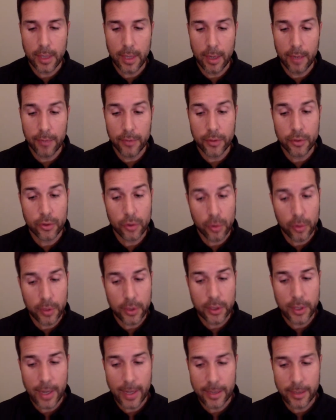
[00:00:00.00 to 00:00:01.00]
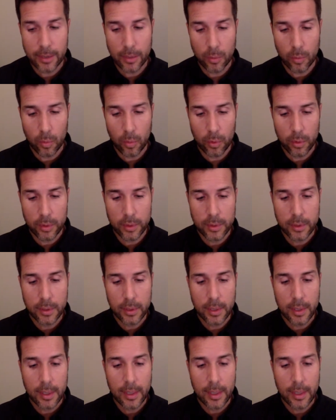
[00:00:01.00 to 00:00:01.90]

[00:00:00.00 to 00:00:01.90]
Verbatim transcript: of the Shirley Jackson Awards